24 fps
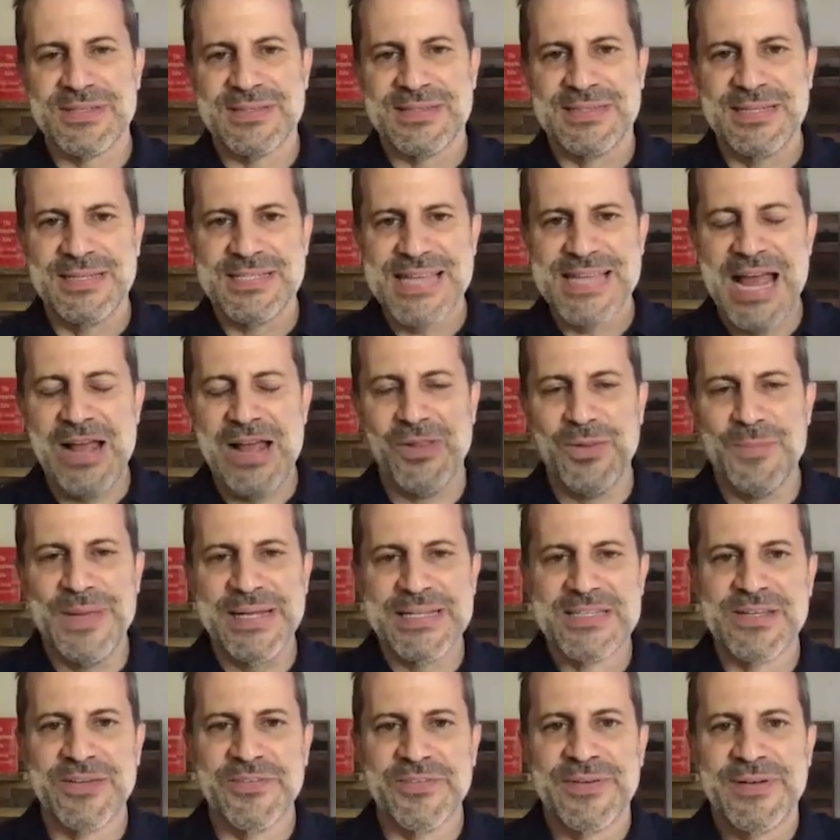this
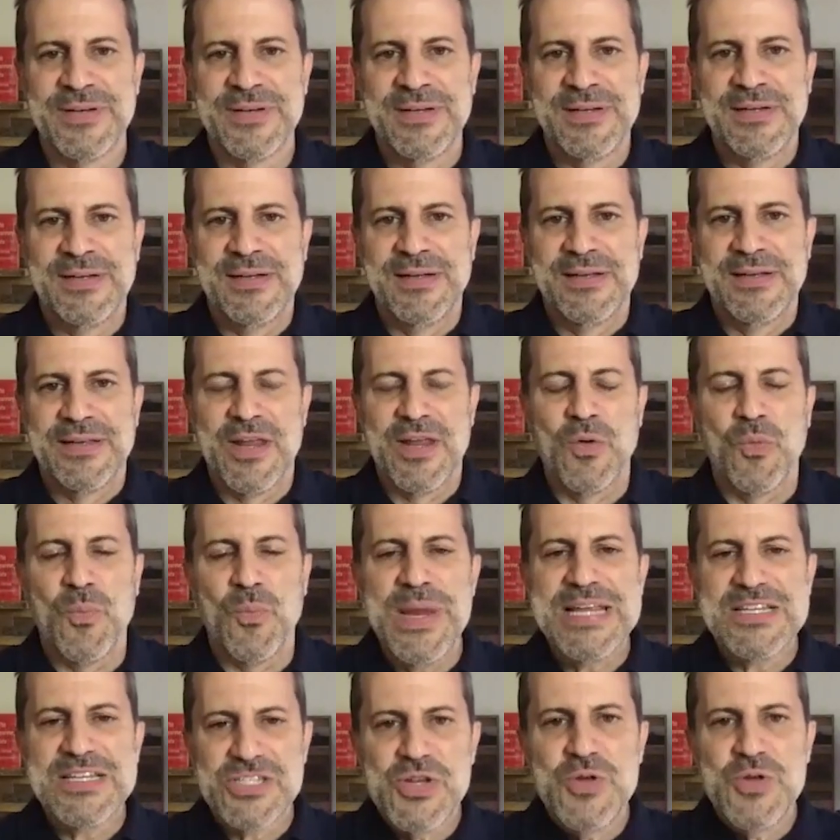element of, you know,
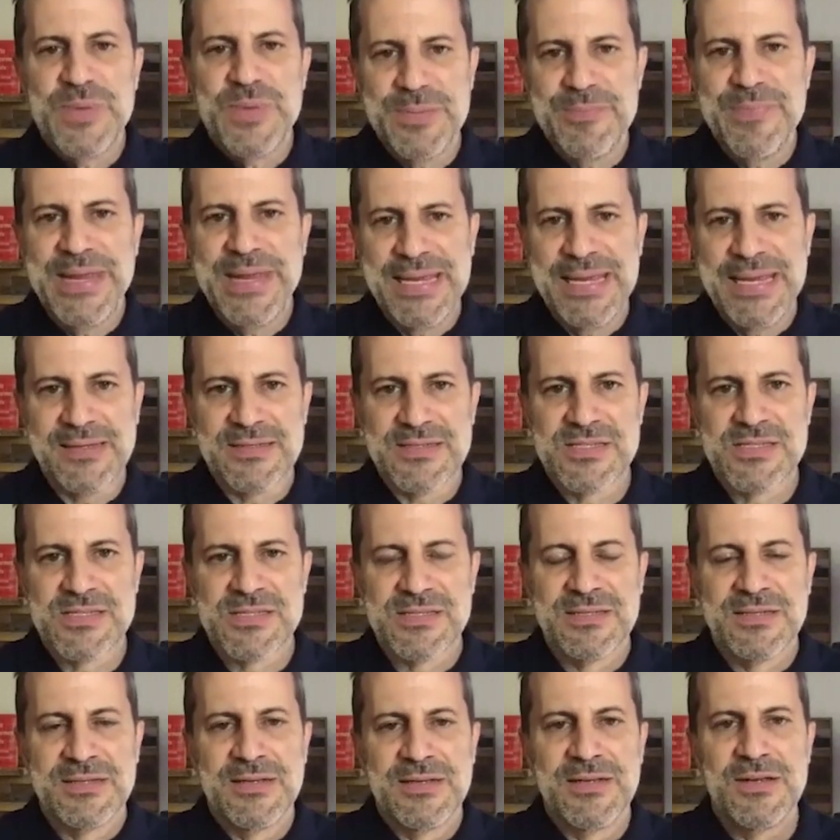we as human beings
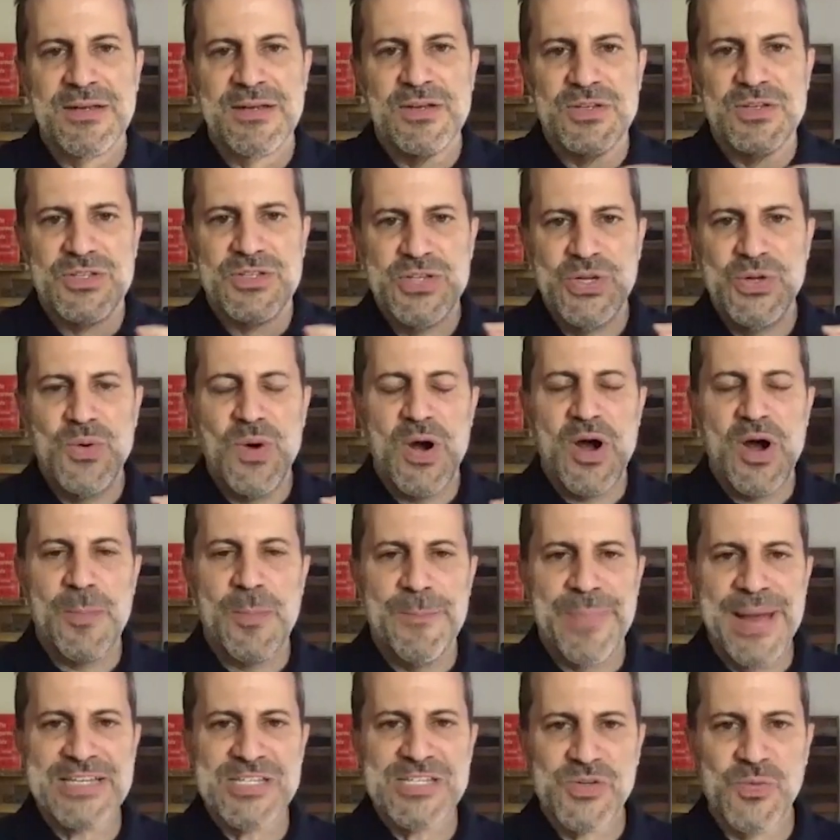do our
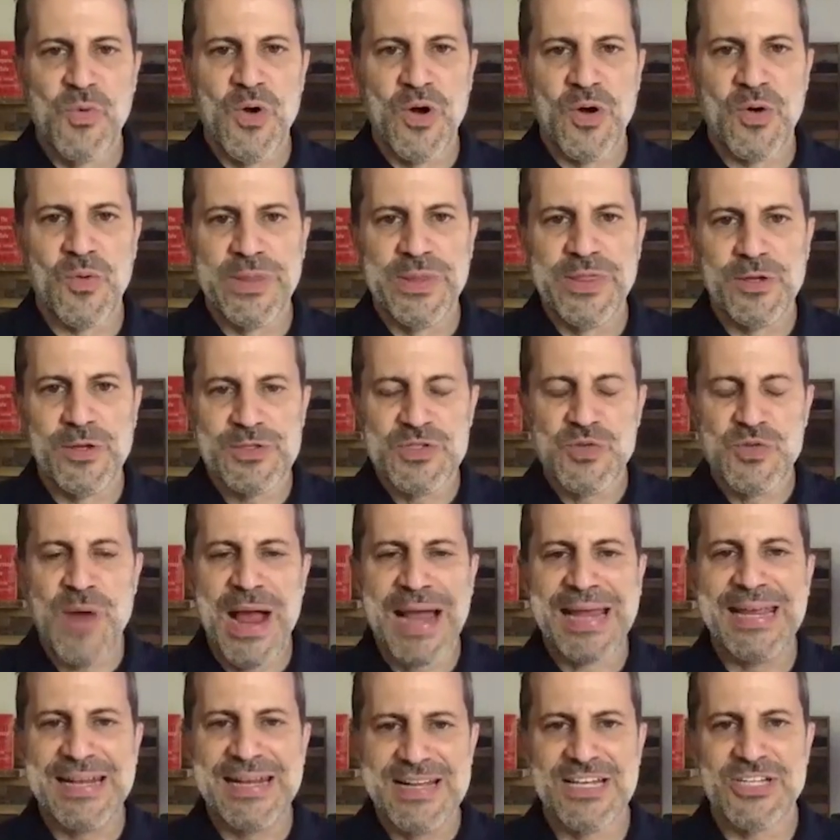best work when there's
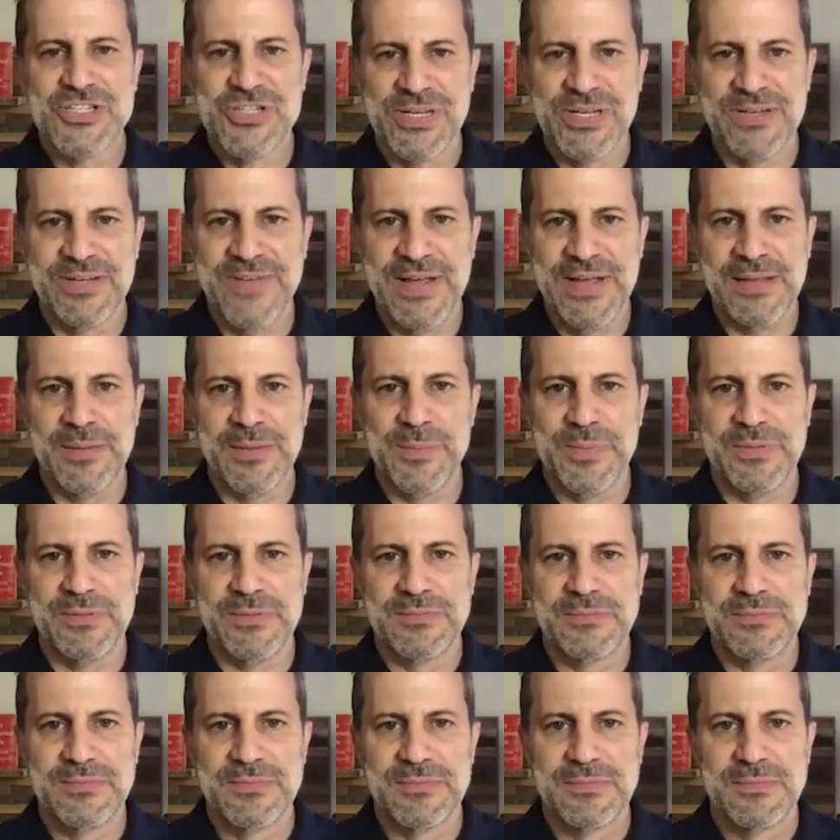recognition available,
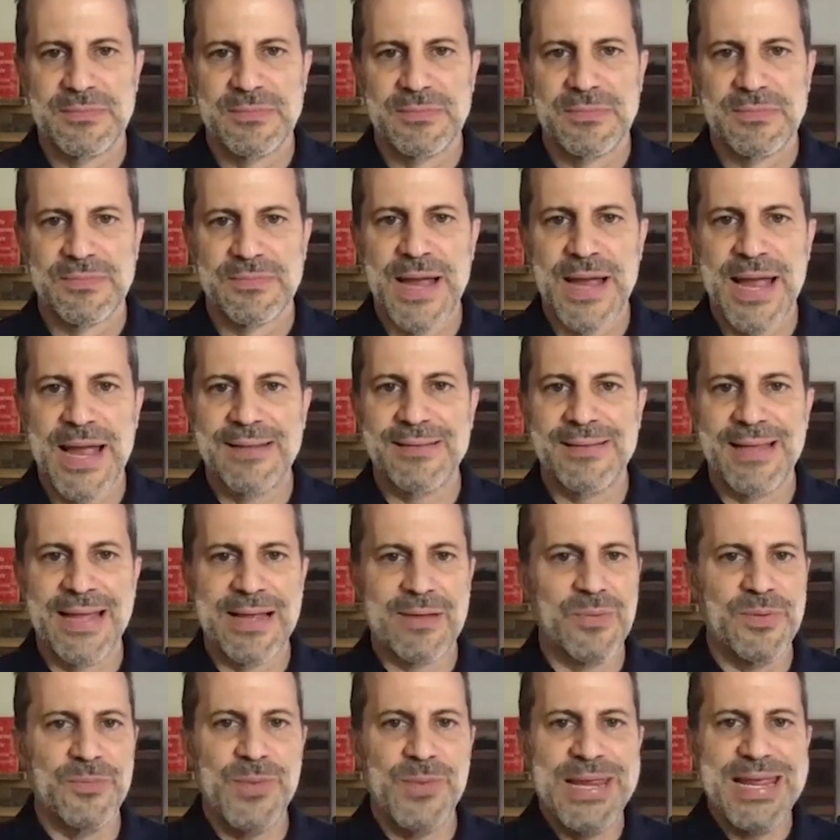right? Like
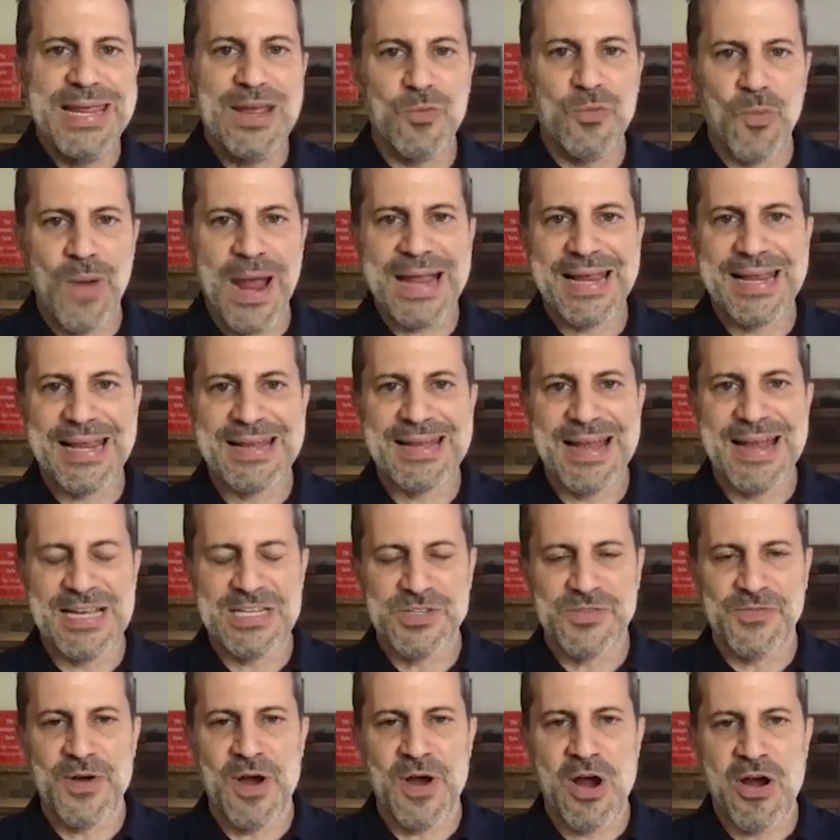when we get
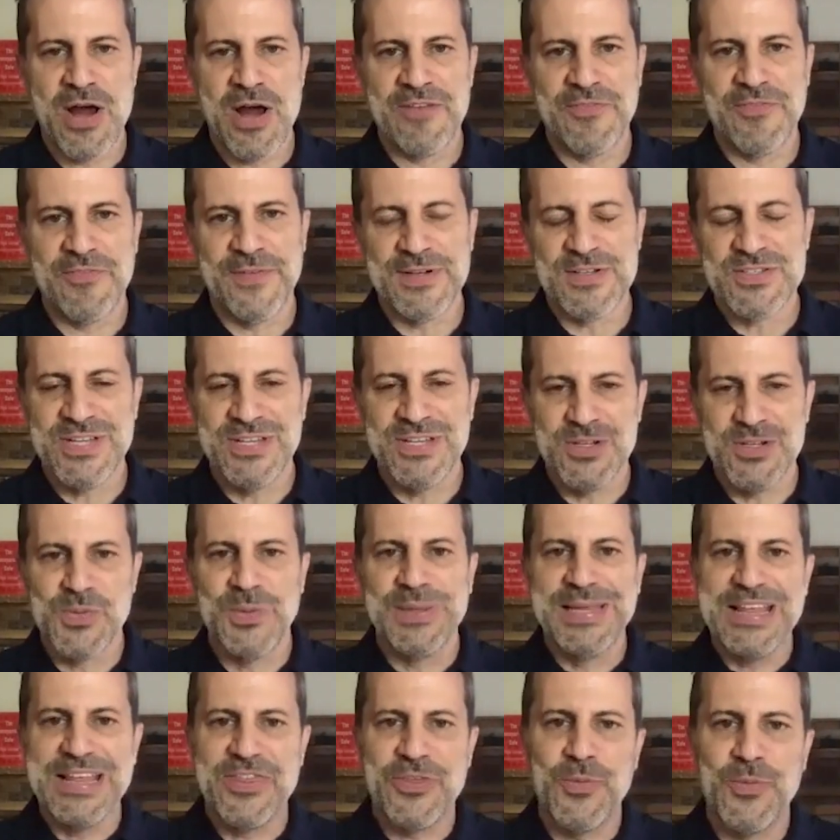recognized for our efforts, and there's
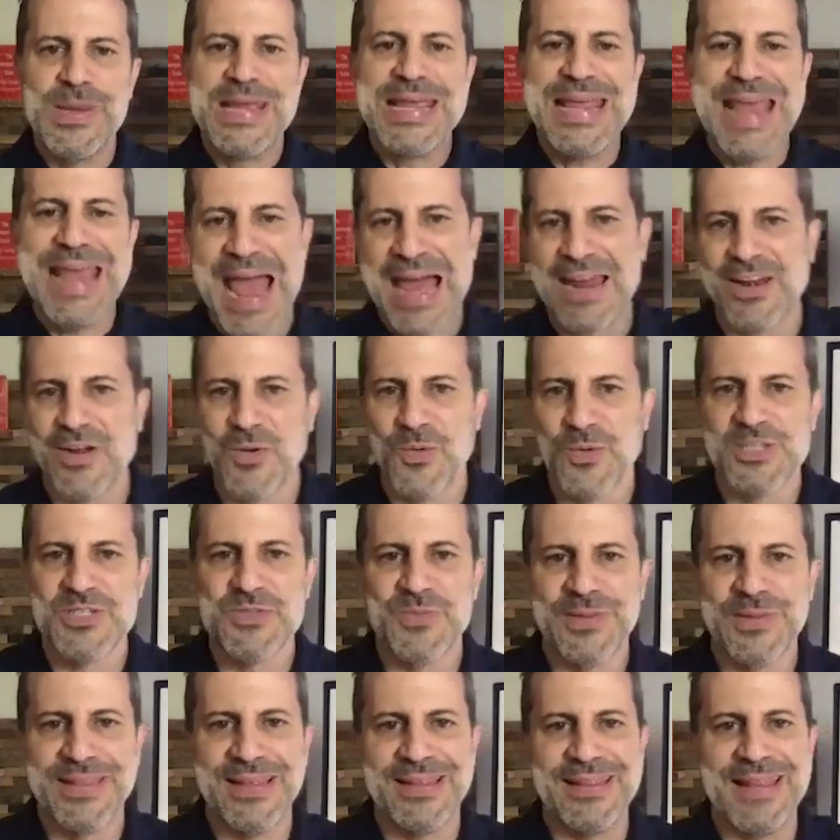really three categories
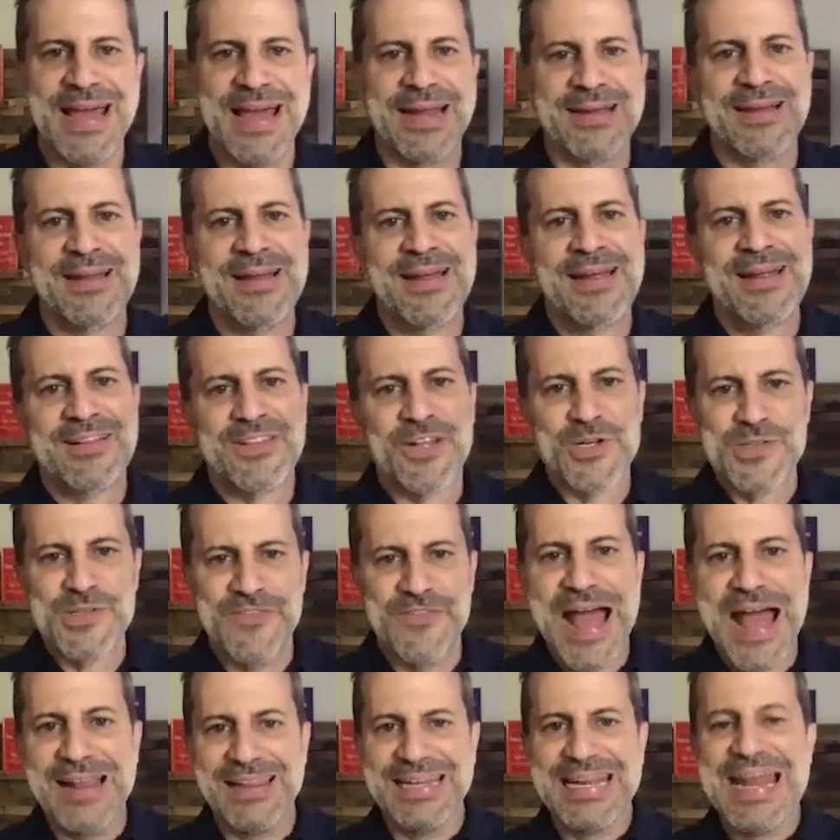within that. There's
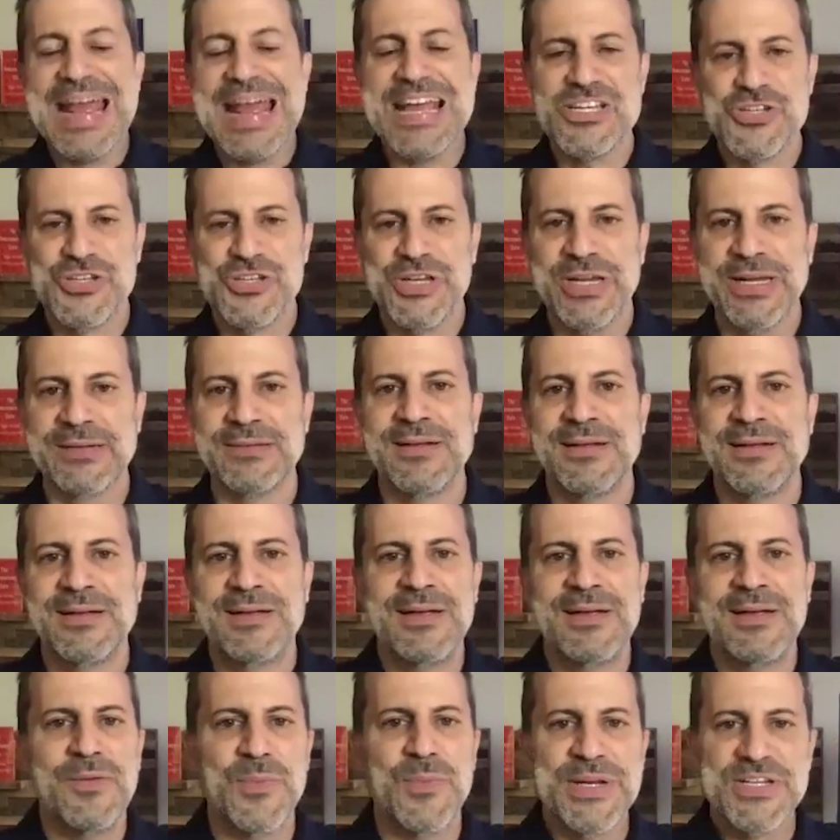validation,
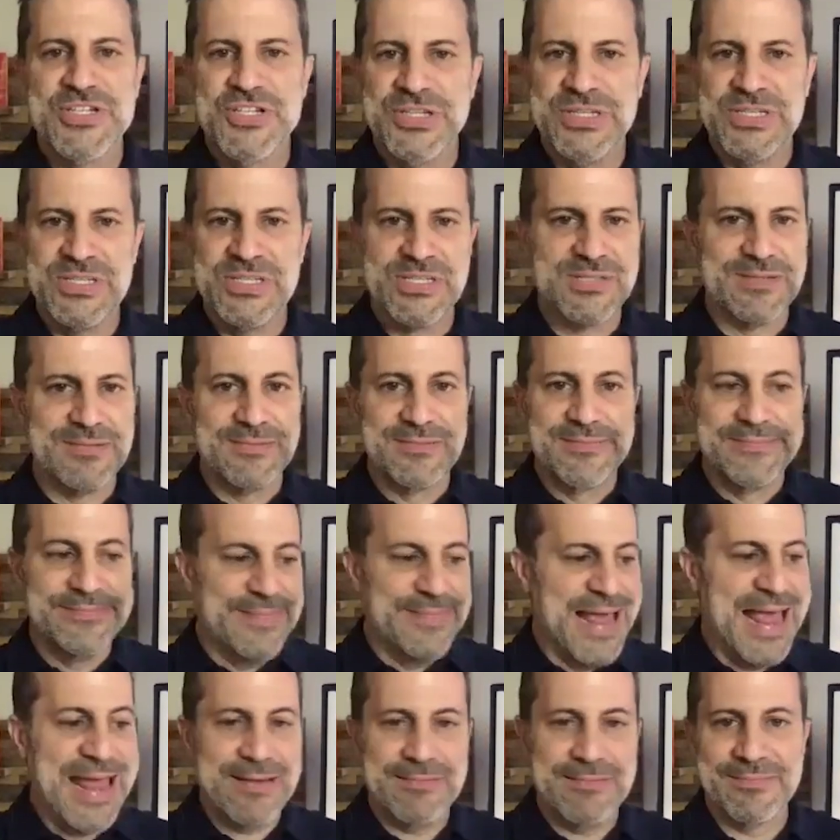which is,
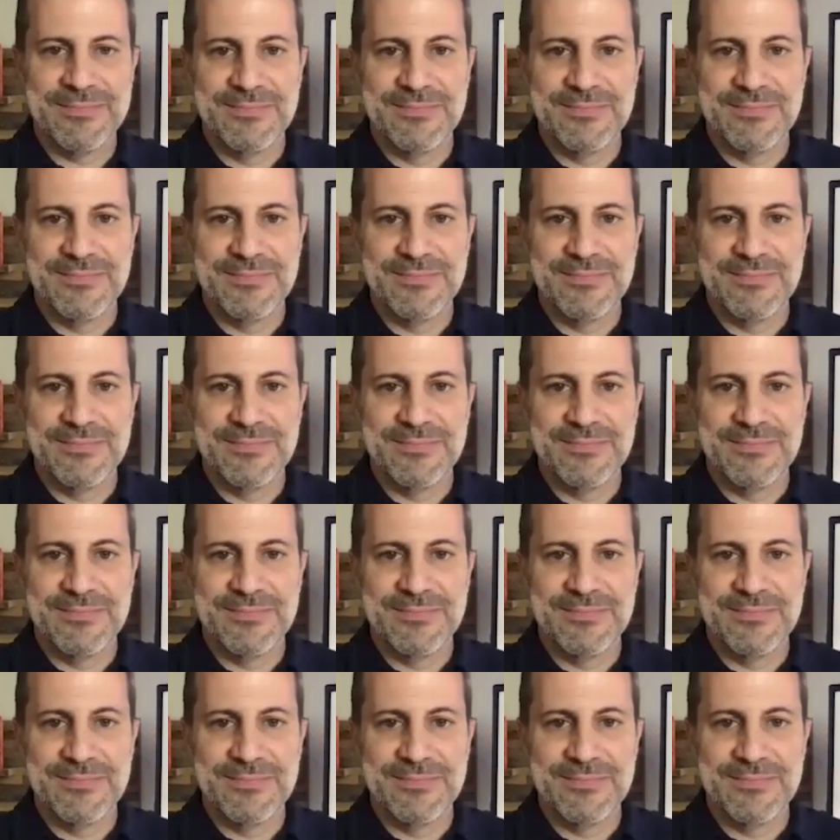hey,